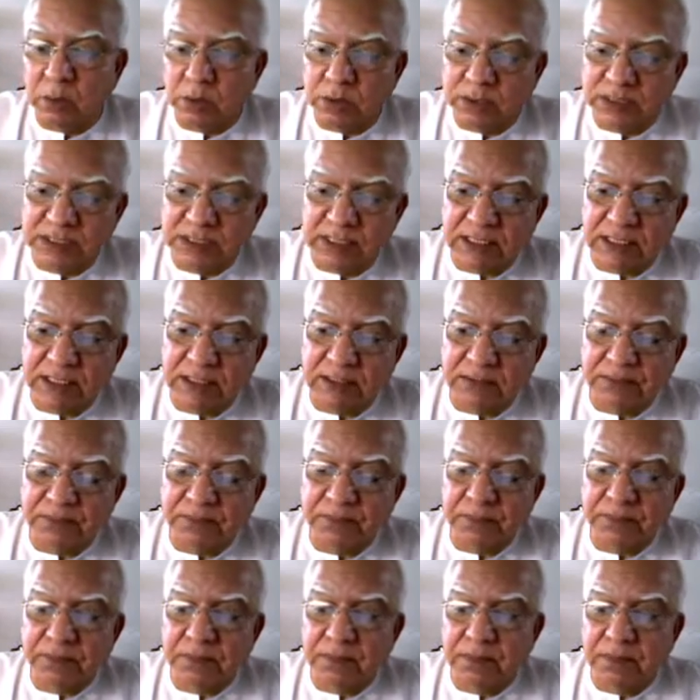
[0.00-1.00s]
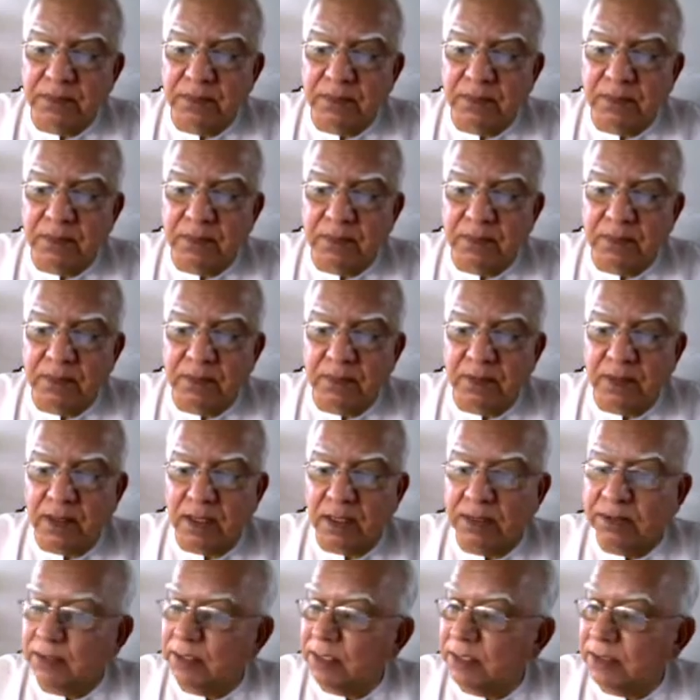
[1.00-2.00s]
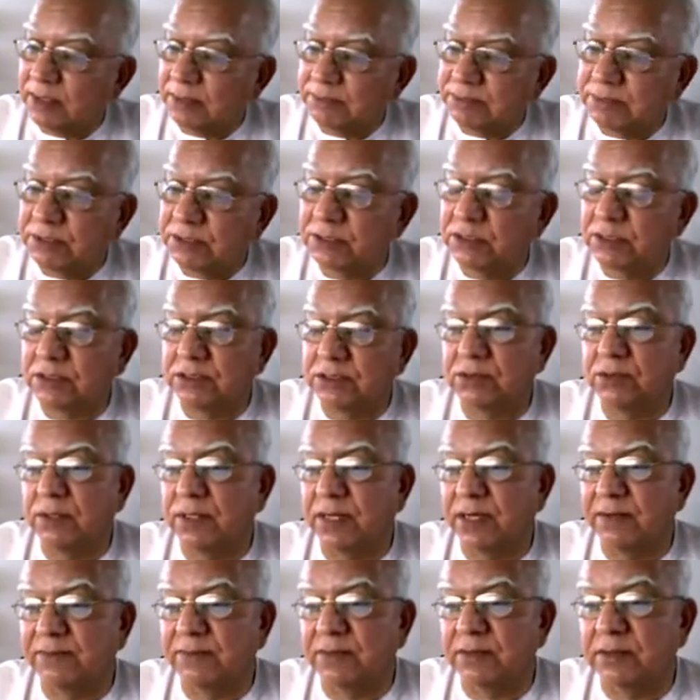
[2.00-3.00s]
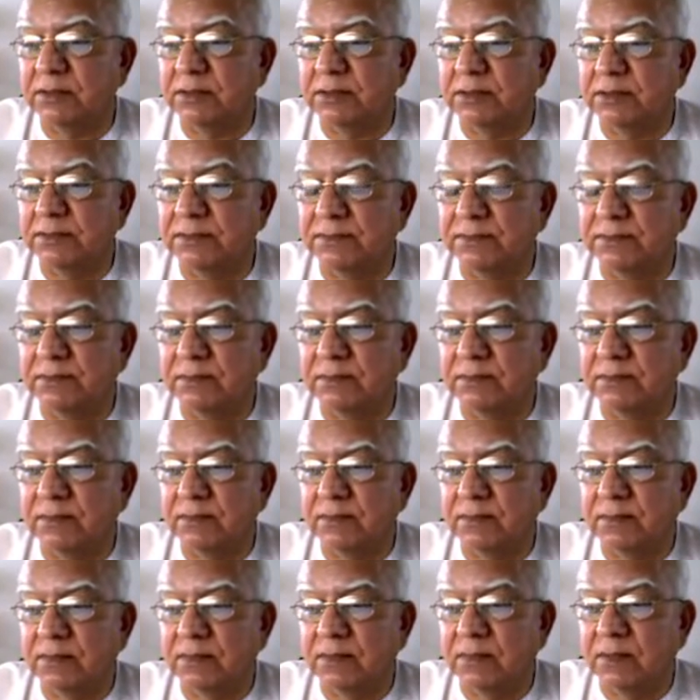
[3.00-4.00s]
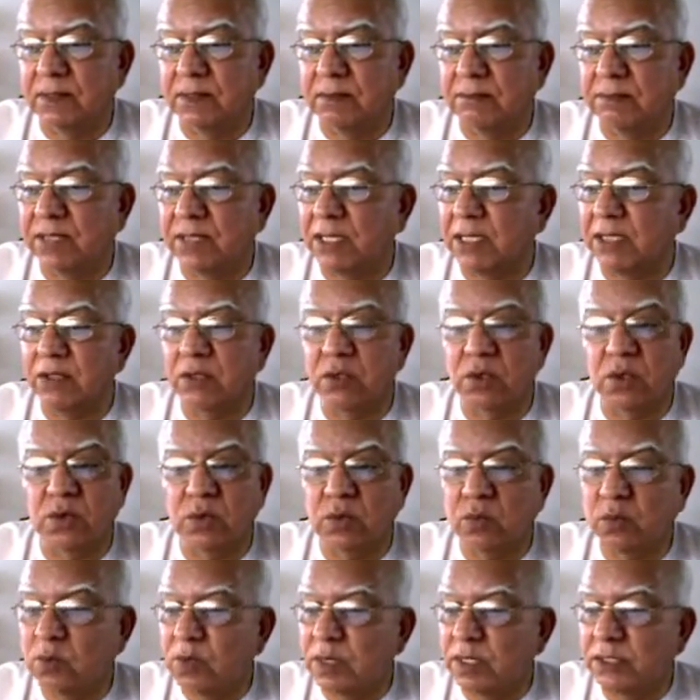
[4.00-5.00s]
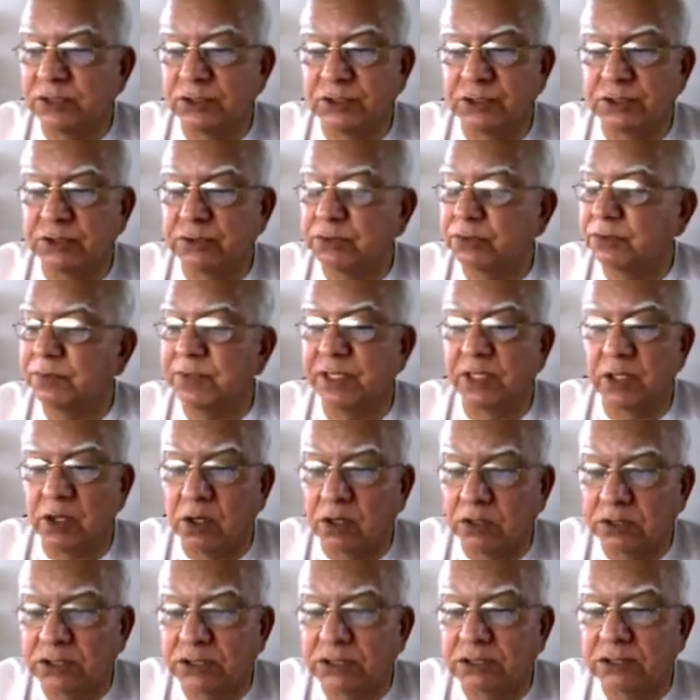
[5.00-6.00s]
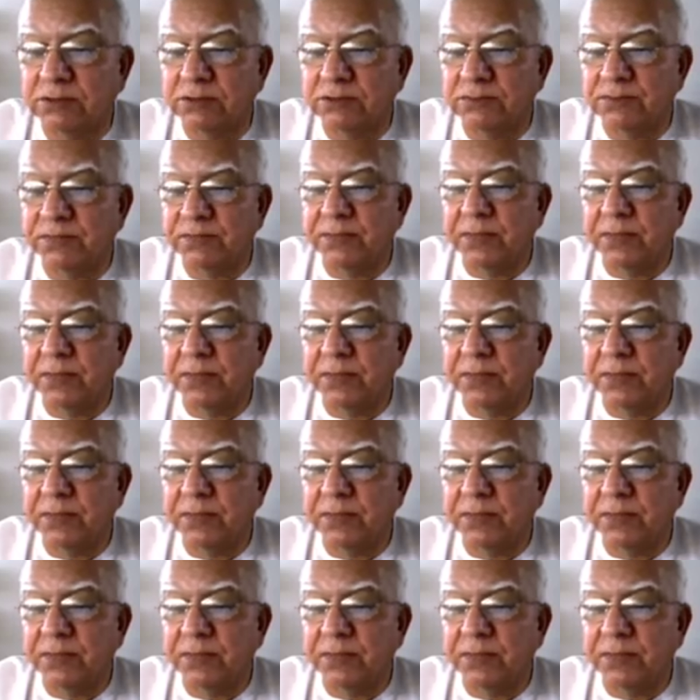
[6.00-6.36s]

I will say, I really appreciate your effort, but I don't want you to be lost.